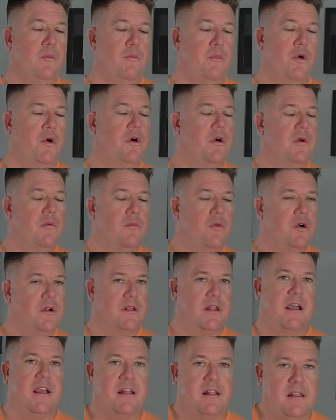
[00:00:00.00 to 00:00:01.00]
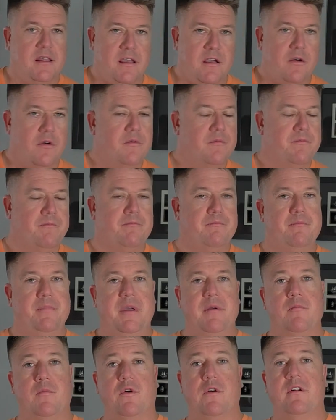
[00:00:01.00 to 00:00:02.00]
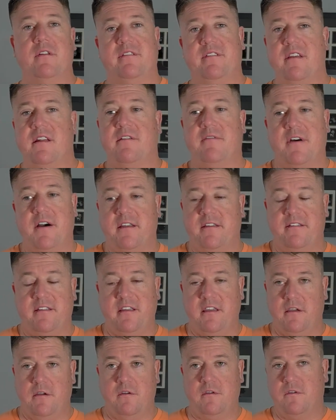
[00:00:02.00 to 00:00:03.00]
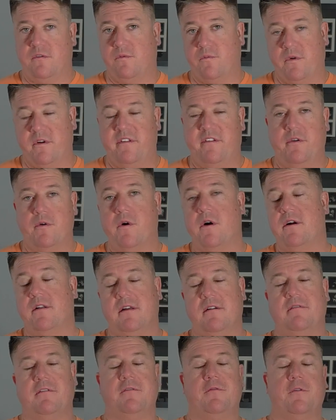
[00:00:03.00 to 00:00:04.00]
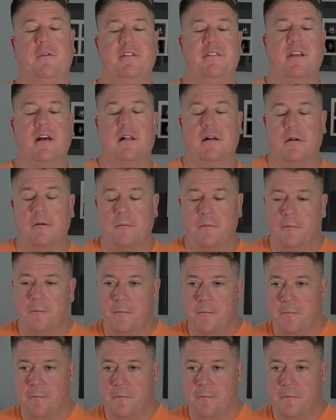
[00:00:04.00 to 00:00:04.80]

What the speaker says: more likely or be more incentivized to use once you are a level 4 seller.